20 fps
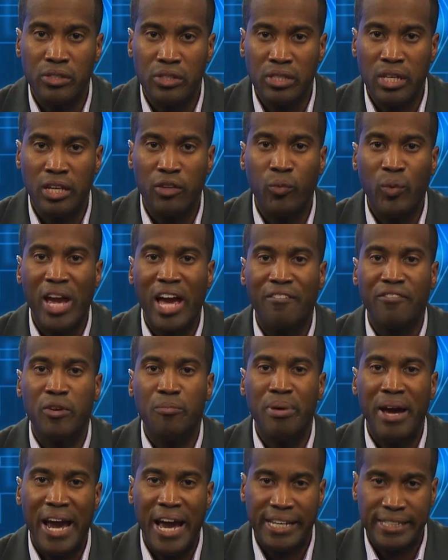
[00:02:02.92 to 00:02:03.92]
and said, we have to
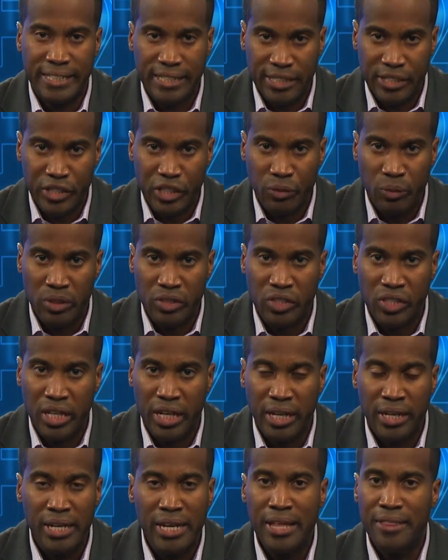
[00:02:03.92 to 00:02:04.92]
pass it to see what's
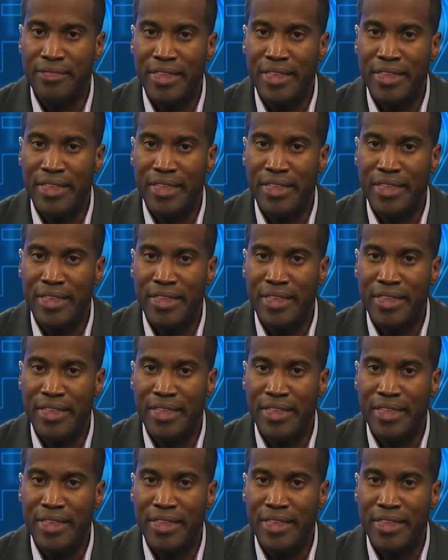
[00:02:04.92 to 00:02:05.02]
in it.